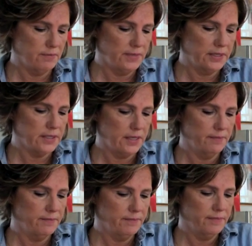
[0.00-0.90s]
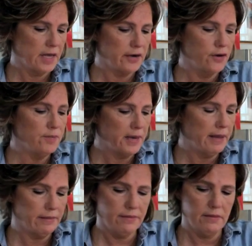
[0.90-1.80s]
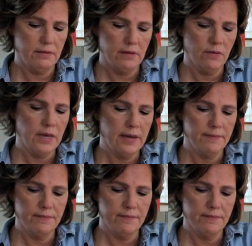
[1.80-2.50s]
big time, on a new path. Okay.